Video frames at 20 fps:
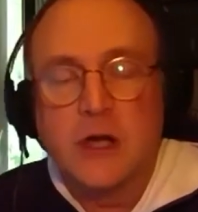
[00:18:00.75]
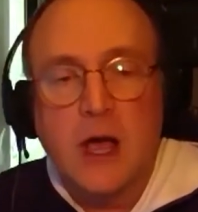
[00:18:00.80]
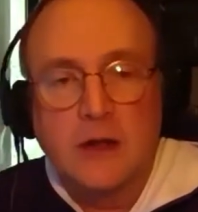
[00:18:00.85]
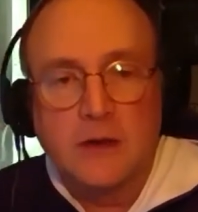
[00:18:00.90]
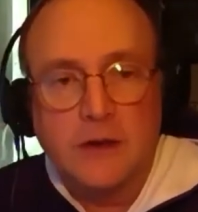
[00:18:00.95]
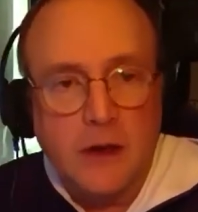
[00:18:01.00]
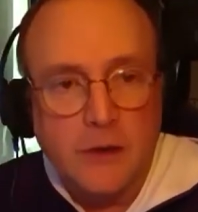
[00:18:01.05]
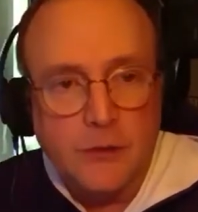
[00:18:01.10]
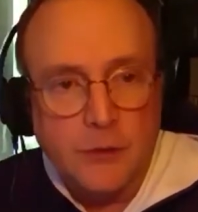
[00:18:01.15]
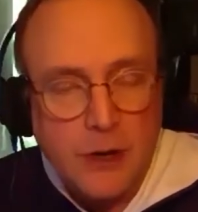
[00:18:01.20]

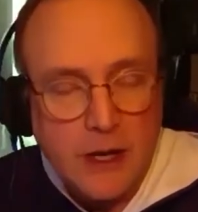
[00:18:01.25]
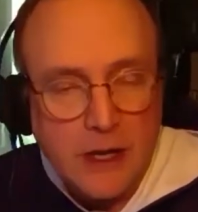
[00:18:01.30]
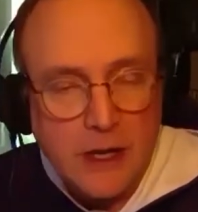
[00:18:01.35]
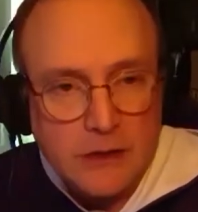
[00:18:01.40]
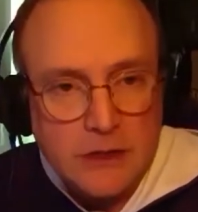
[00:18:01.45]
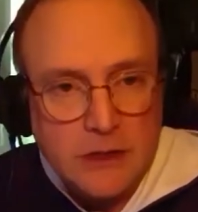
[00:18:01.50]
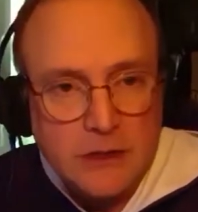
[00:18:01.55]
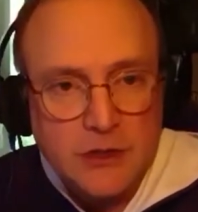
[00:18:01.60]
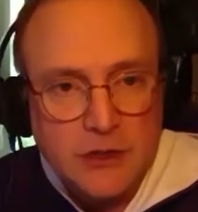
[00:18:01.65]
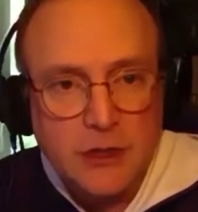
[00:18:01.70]
on the other
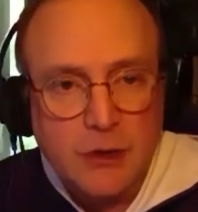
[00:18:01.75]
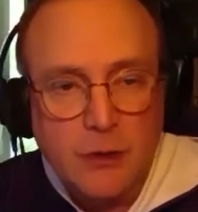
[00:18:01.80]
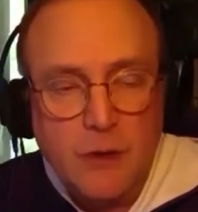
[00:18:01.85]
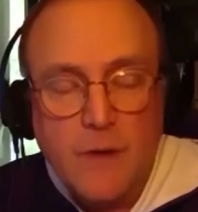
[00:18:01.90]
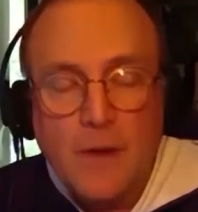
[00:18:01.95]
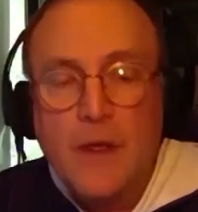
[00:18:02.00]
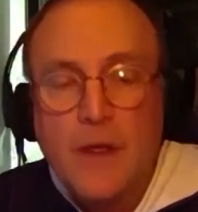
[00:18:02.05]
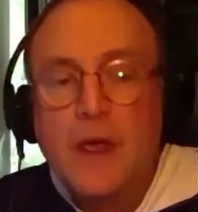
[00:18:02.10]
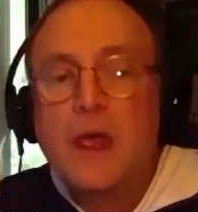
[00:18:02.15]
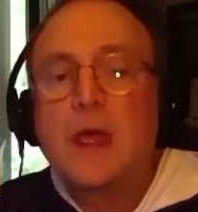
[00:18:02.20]
end. So
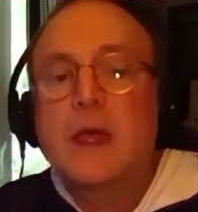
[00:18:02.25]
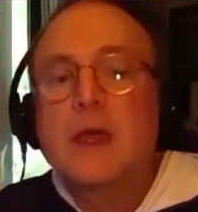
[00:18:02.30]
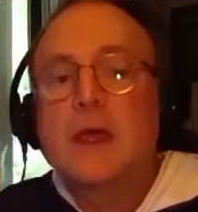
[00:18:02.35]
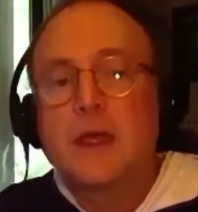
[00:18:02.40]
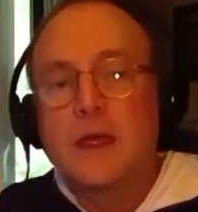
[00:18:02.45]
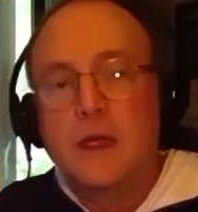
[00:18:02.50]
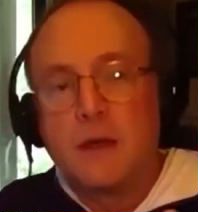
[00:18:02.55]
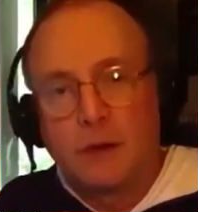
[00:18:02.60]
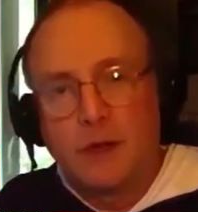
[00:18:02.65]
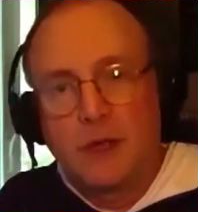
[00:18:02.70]

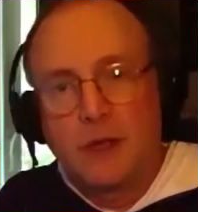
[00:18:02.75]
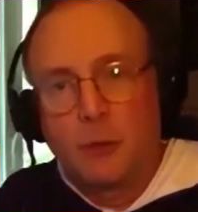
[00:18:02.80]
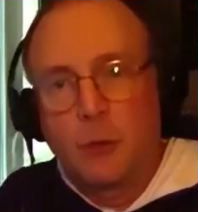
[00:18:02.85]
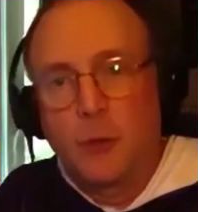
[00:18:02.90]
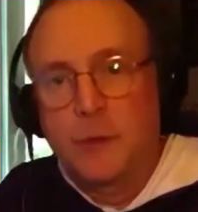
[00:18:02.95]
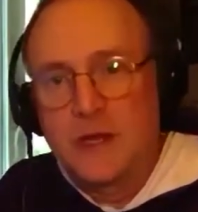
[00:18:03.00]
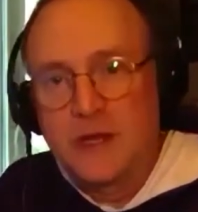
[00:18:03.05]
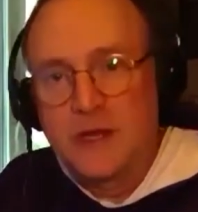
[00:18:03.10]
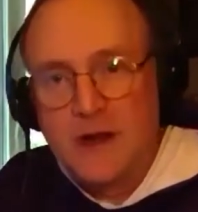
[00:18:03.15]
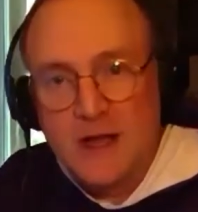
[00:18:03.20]

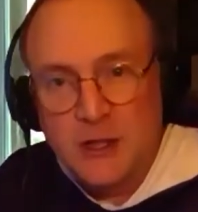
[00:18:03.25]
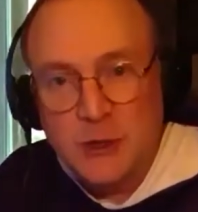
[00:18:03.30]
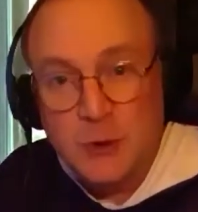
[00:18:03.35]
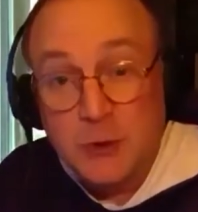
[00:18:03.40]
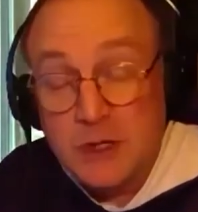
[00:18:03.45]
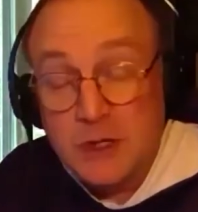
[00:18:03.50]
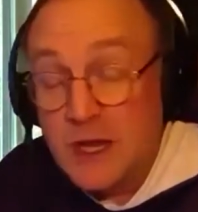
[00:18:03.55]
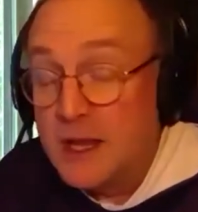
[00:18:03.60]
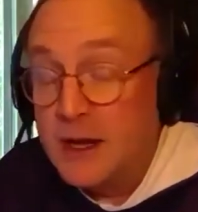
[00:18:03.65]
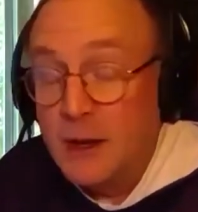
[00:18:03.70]
it'll be a
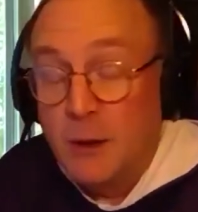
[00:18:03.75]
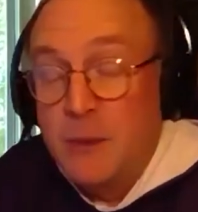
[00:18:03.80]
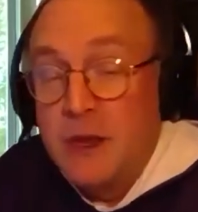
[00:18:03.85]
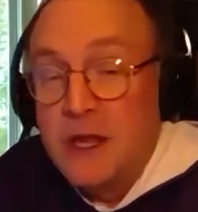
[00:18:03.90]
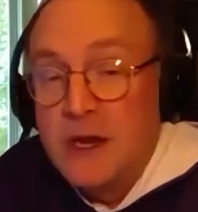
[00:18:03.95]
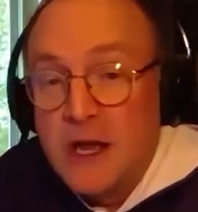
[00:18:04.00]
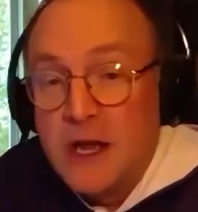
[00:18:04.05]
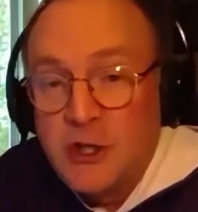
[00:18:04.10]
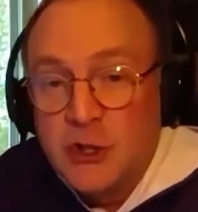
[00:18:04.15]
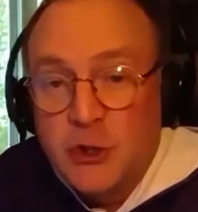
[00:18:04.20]
nice
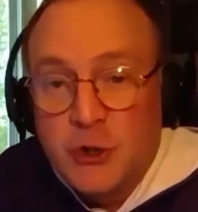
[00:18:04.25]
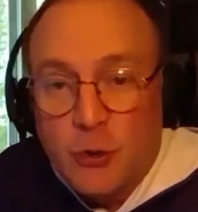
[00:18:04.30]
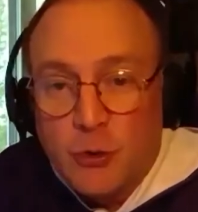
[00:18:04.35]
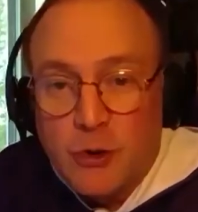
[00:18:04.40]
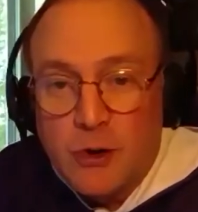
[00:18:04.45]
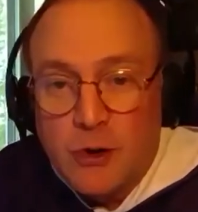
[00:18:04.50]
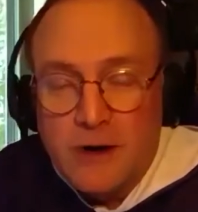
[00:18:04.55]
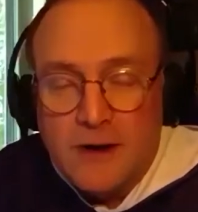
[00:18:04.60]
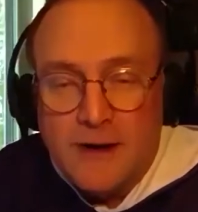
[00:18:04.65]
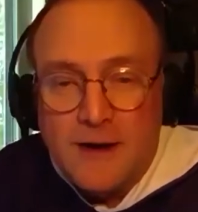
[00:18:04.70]

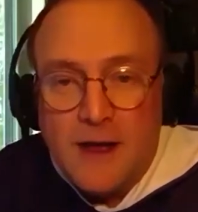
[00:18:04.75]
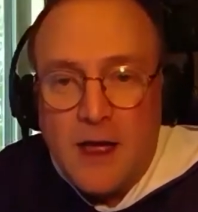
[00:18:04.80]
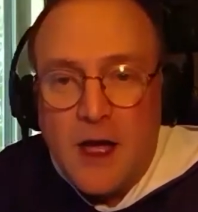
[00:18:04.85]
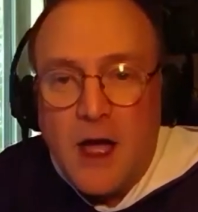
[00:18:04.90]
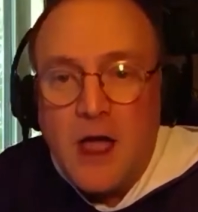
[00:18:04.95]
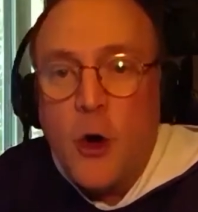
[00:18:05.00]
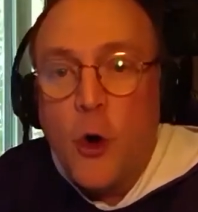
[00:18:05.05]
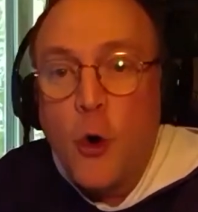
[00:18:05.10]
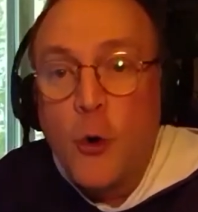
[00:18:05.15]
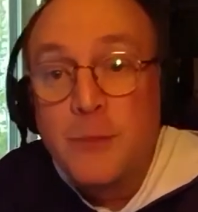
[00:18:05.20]
story, and
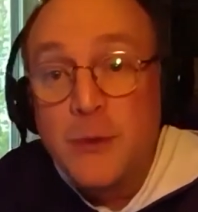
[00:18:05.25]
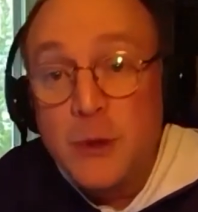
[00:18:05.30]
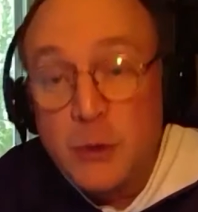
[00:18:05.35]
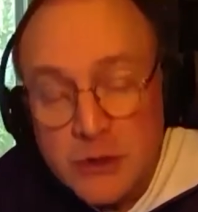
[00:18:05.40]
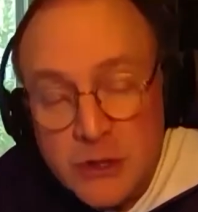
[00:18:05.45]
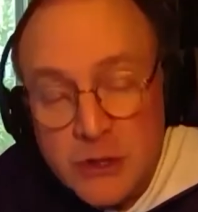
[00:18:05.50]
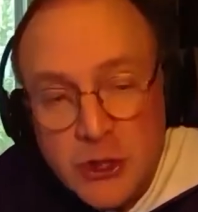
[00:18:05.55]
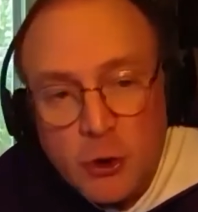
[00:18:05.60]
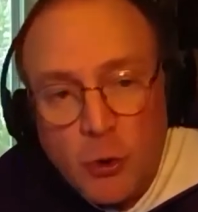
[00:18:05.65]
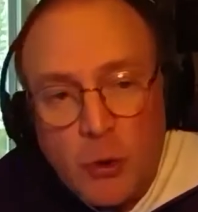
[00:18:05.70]
I hope you
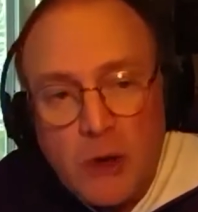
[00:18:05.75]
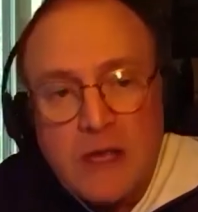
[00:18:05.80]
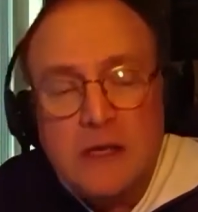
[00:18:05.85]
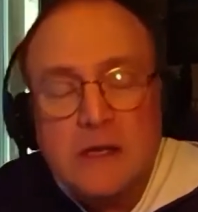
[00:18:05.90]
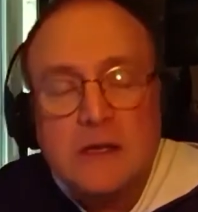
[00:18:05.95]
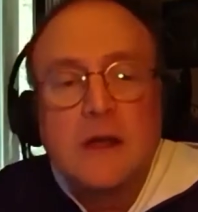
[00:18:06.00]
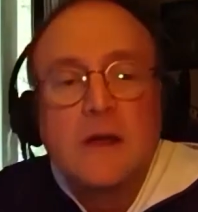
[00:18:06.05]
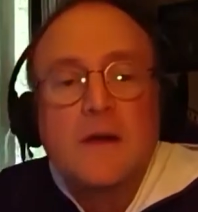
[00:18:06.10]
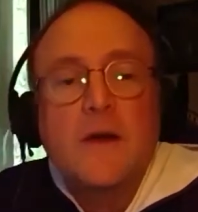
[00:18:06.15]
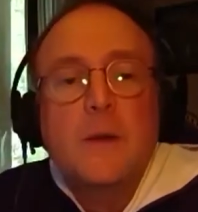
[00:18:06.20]
enjoy it,
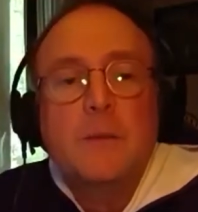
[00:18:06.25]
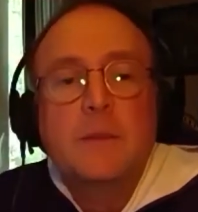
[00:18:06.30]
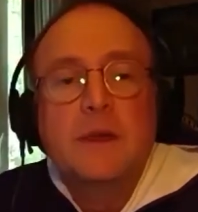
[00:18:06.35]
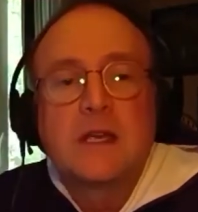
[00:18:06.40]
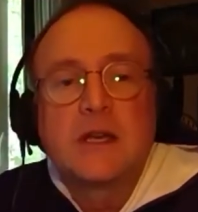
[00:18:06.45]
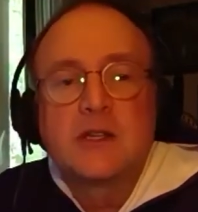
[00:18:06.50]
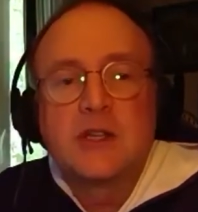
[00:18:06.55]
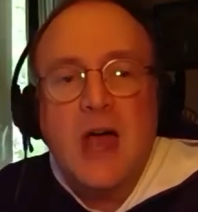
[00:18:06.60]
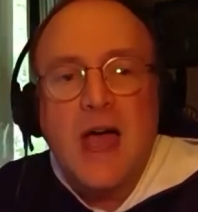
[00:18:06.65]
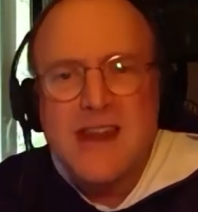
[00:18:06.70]

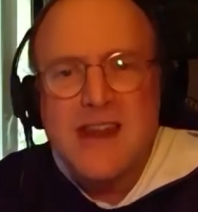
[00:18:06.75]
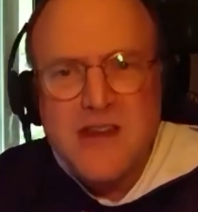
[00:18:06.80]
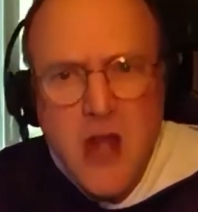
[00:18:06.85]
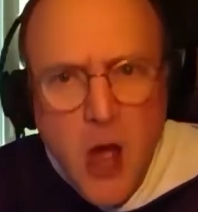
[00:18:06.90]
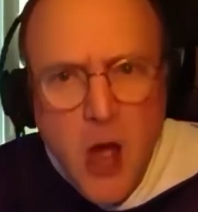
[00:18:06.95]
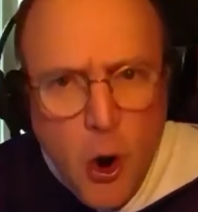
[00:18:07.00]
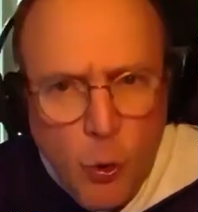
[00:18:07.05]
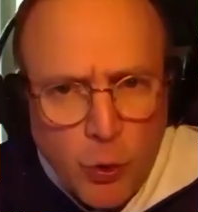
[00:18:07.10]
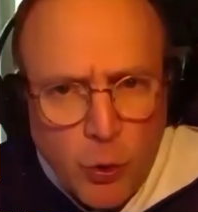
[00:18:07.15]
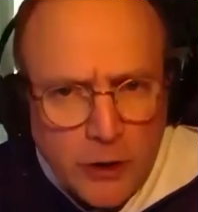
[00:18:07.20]
because I
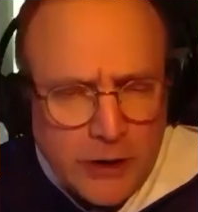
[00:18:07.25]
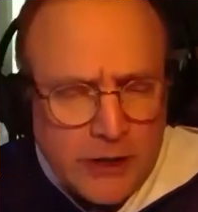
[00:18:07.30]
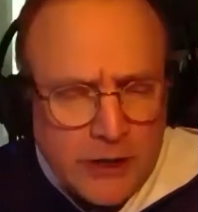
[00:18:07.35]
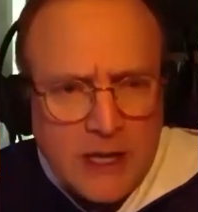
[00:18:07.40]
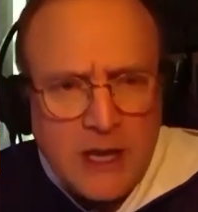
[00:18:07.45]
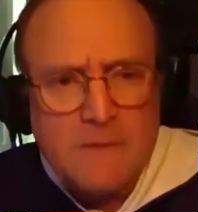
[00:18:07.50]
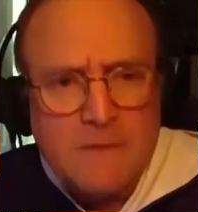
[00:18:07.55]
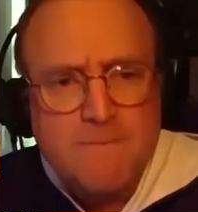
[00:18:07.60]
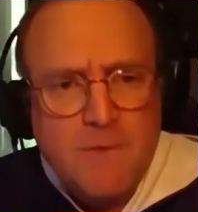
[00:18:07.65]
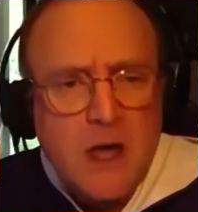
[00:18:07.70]
know we're going to get
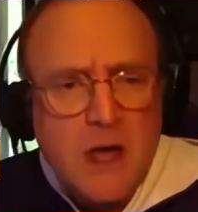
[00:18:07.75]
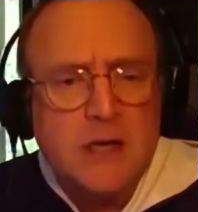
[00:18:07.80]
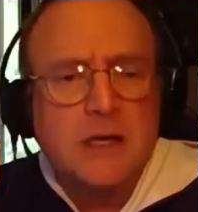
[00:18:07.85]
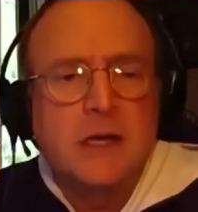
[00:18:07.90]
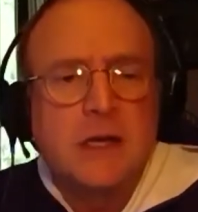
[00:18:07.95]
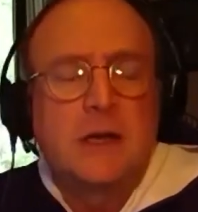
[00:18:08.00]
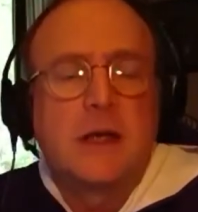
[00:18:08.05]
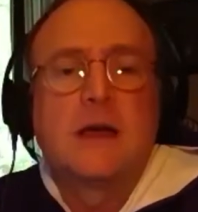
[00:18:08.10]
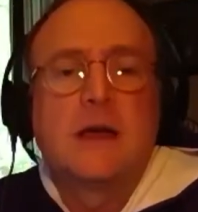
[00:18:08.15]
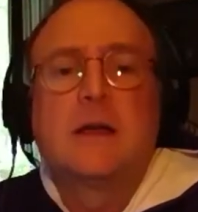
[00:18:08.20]
funded.
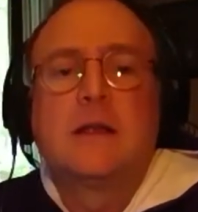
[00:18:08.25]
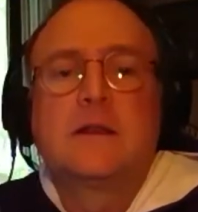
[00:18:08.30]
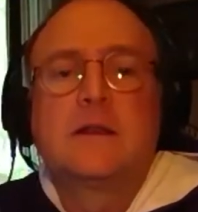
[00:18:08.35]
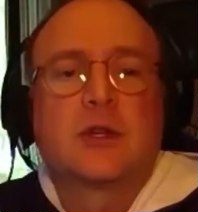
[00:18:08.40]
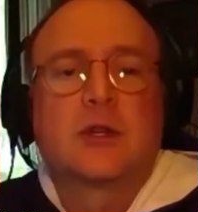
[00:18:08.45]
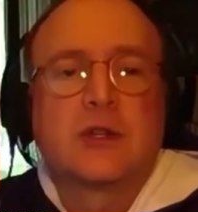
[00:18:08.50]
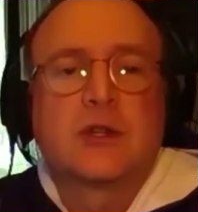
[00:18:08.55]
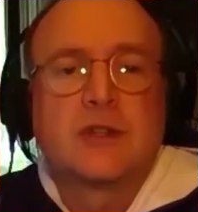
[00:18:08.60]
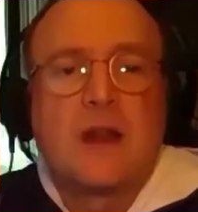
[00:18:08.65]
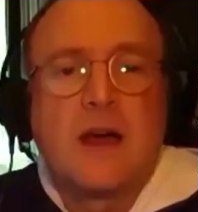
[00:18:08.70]
This is
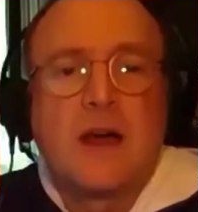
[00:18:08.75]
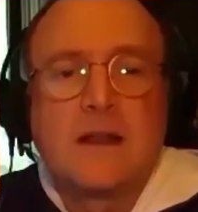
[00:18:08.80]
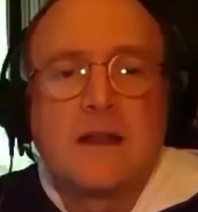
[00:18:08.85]
not